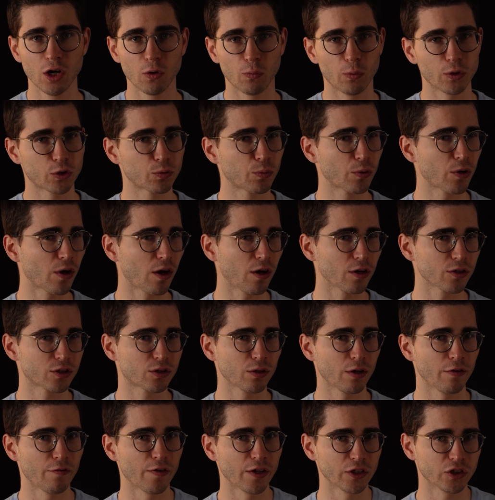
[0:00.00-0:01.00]
which would
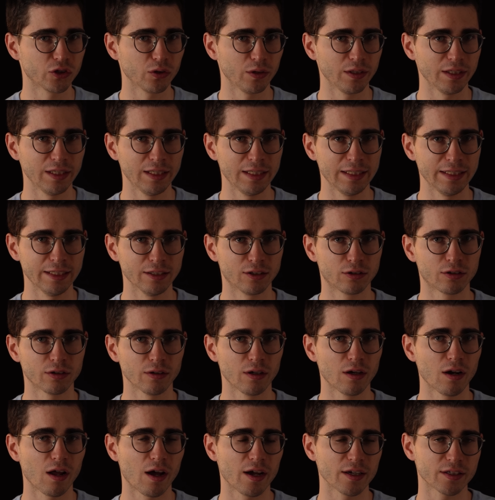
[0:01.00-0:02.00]
also eventually lead
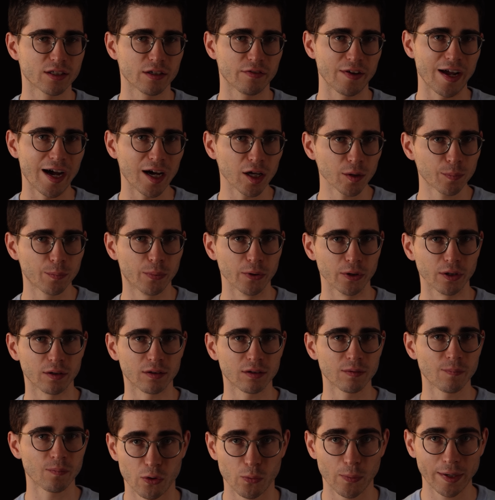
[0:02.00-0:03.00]
to a loss of
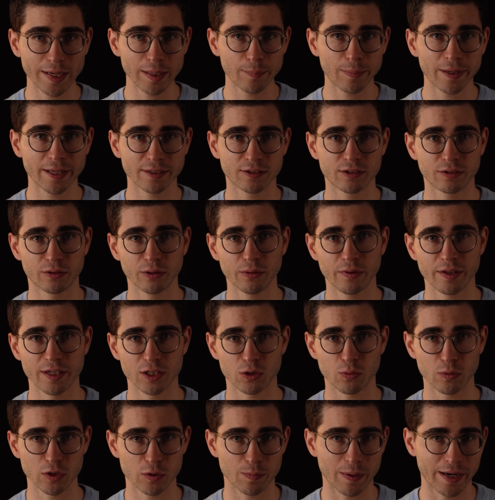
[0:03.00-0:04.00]
output. The way it planned to do
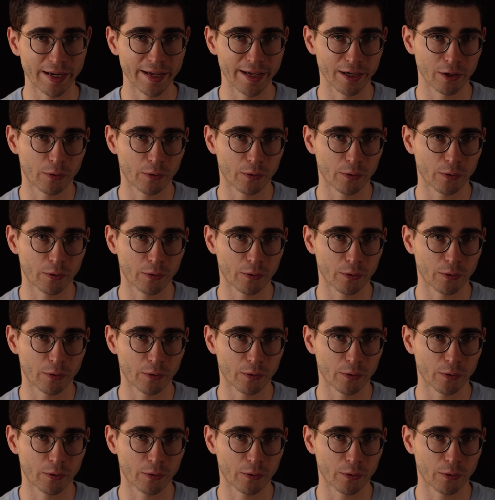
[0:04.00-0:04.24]
this was by